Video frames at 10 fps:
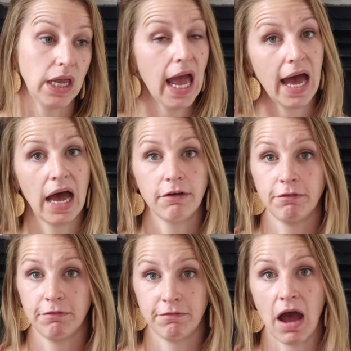have
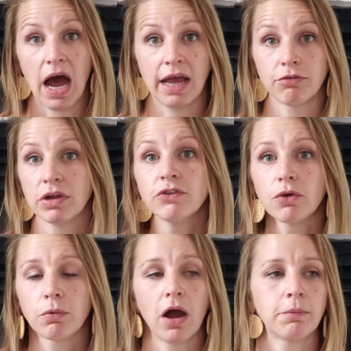5
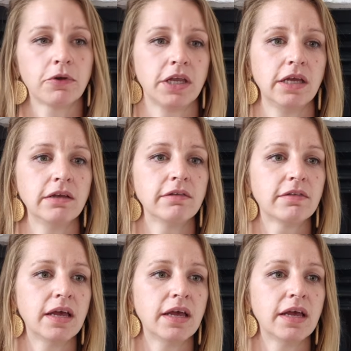rental properties